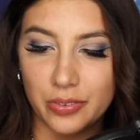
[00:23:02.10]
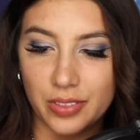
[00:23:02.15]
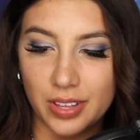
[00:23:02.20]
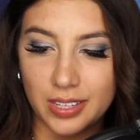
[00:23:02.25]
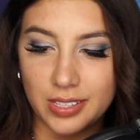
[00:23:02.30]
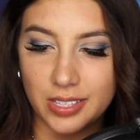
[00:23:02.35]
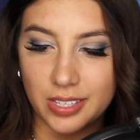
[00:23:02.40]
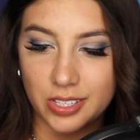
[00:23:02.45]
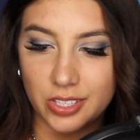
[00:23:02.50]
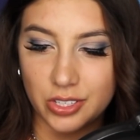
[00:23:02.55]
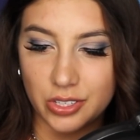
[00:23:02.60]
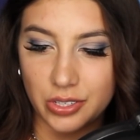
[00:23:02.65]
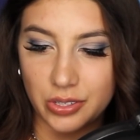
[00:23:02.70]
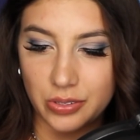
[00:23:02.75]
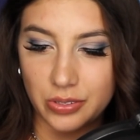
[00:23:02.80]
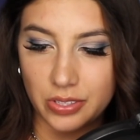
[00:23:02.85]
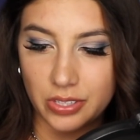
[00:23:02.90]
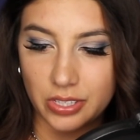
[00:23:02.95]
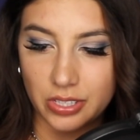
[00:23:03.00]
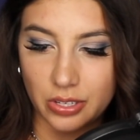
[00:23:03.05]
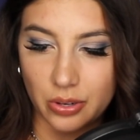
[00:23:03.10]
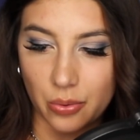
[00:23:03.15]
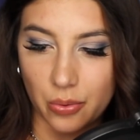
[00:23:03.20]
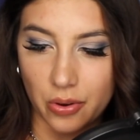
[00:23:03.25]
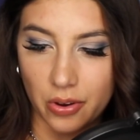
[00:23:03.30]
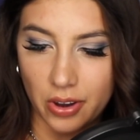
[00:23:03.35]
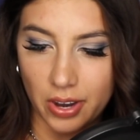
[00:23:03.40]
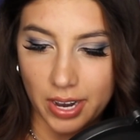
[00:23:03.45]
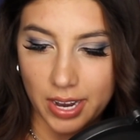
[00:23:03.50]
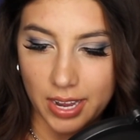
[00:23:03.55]
wonder if that's a true
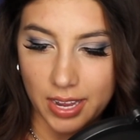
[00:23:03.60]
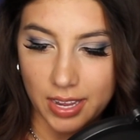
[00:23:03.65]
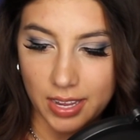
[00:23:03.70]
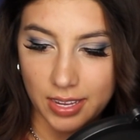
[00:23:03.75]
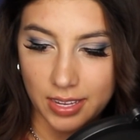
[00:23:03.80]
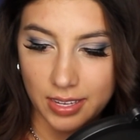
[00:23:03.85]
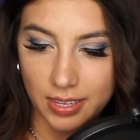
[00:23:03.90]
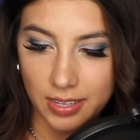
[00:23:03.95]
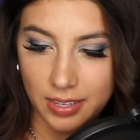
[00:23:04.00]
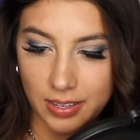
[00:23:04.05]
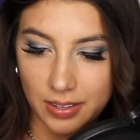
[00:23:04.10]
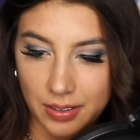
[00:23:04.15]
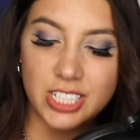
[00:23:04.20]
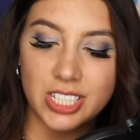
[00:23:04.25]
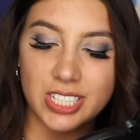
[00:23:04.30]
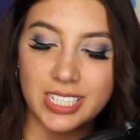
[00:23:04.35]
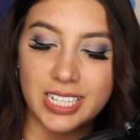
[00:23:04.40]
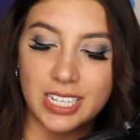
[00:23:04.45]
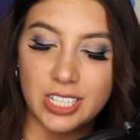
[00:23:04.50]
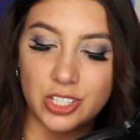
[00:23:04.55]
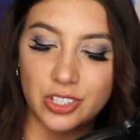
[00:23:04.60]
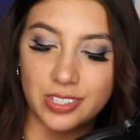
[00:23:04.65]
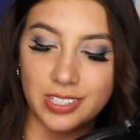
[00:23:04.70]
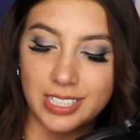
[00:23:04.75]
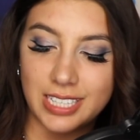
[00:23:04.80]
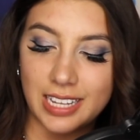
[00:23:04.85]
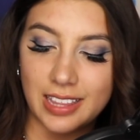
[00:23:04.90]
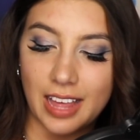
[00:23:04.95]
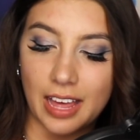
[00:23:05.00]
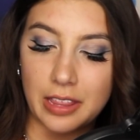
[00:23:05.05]
story. It's just
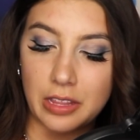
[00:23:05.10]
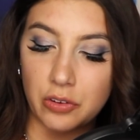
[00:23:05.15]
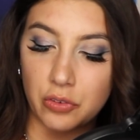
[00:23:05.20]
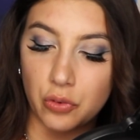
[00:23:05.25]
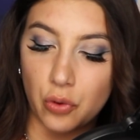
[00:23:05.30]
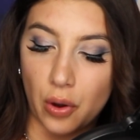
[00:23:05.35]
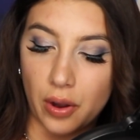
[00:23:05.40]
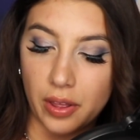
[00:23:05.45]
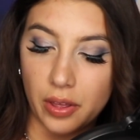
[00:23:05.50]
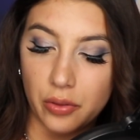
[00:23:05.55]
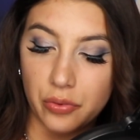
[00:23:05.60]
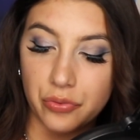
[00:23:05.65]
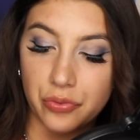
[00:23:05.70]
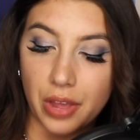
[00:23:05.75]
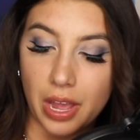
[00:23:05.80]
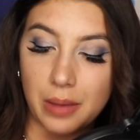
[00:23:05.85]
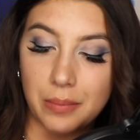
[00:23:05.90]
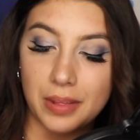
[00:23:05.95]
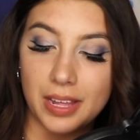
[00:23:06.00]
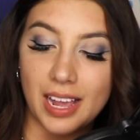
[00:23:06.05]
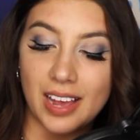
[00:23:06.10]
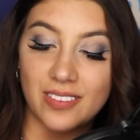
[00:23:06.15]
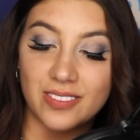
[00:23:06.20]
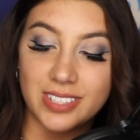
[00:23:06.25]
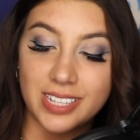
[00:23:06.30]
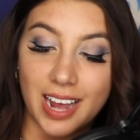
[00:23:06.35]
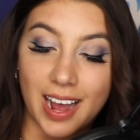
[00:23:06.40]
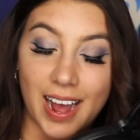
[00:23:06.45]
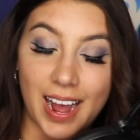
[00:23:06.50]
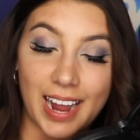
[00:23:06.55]
interesting that the royal family
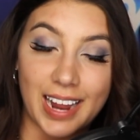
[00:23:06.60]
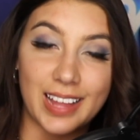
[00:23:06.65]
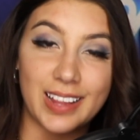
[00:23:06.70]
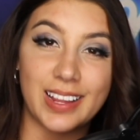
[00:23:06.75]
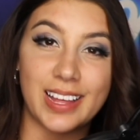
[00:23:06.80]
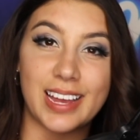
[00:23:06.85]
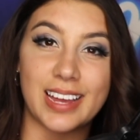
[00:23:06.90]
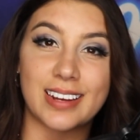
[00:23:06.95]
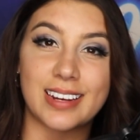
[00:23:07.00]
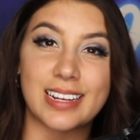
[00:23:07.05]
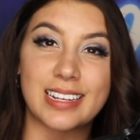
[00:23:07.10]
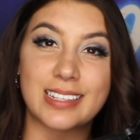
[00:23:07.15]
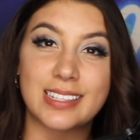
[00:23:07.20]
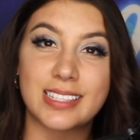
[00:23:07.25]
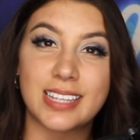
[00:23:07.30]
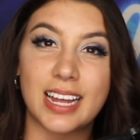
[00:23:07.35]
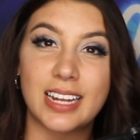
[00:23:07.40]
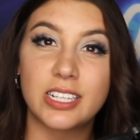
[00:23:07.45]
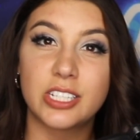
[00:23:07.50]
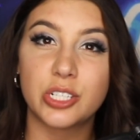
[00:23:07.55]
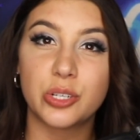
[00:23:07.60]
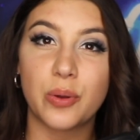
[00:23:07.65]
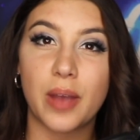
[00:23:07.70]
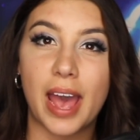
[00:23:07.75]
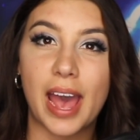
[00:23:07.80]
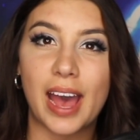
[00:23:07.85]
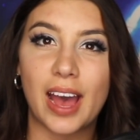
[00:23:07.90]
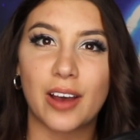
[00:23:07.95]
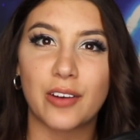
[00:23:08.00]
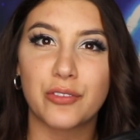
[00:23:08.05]
of Thailand is said to
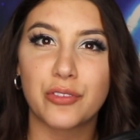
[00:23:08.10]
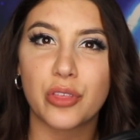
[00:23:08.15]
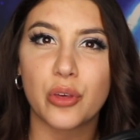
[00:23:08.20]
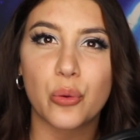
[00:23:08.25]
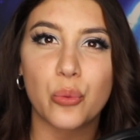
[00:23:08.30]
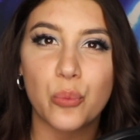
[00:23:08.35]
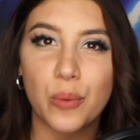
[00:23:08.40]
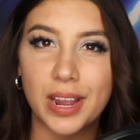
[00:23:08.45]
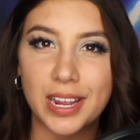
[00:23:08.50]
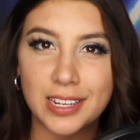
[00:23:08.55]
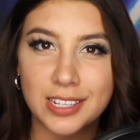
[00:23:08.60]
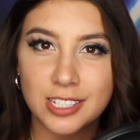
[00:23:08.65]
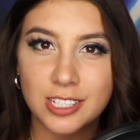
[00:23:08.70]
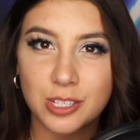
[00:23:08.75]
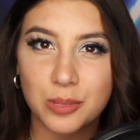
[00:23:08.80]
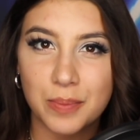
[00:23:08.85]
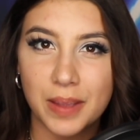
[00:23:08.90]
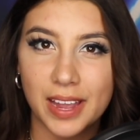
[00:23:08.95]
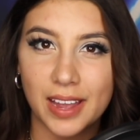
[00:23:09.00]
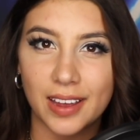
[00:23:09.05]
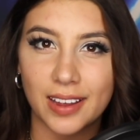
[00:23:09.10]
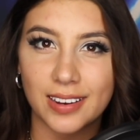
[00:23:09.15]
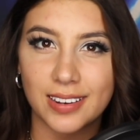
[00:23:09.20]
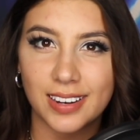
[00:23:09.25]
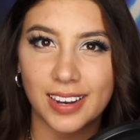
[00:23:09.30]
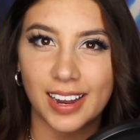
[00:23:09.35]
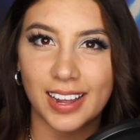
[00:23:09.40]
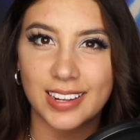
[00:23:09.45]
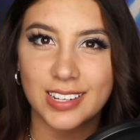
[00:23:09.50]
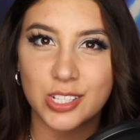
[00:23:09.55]
have the
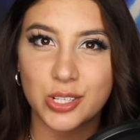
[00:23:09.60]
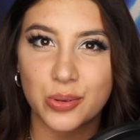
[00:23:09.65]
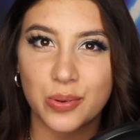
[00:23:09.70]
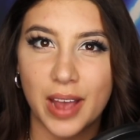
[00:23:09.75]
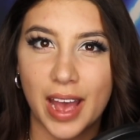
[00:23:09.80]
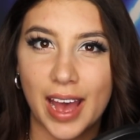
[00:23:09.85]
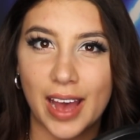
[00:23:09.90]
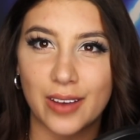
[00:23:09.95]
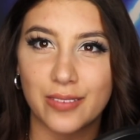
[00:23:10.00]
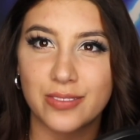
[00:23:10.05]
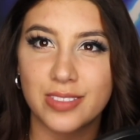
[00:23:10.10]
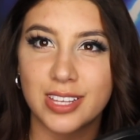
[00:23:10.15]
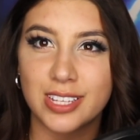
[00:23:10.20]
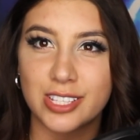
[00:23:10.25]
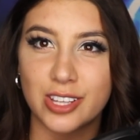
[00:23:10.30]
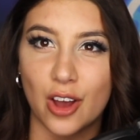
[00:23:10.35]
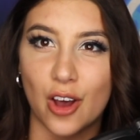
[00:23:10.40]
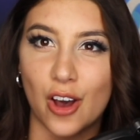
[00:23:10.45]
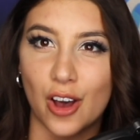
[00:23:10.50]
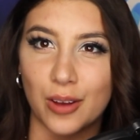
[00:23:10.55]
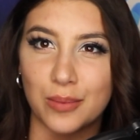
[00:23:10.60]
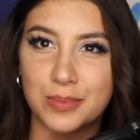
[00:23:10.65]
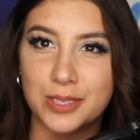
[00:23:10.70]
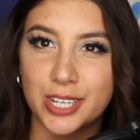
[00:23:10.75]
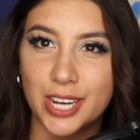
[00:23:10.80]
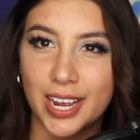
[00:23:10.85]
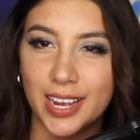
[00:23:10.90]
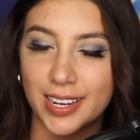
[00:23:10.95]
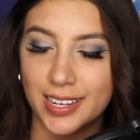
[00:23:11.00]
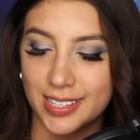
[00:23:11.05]
waistband, like to have this
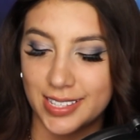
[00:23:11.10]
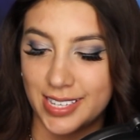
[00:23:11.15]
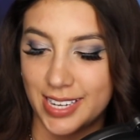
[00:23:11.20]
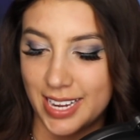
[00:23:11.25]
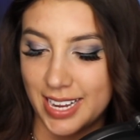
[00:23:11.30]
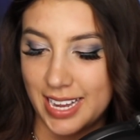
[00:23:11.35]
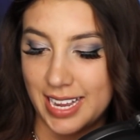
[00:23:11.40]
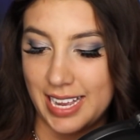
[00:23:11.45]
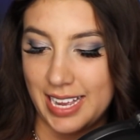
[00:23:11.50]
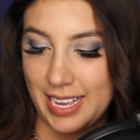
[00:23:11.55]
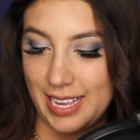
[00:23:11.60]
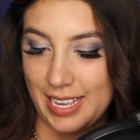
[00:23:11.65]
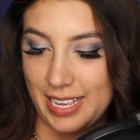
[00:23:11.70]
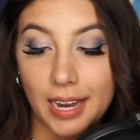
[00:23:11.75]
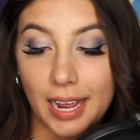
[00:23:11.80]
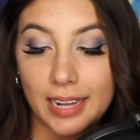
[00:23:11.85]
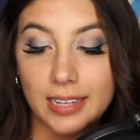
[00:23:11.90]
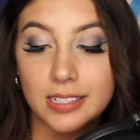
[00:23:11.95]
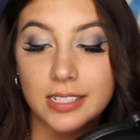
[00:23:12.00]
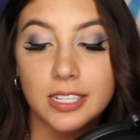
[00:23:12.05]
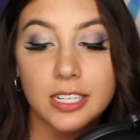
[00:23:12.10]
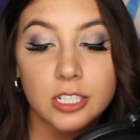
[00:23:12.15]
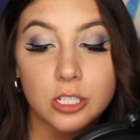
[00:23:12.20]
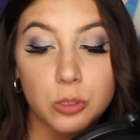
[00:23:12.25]
object. Next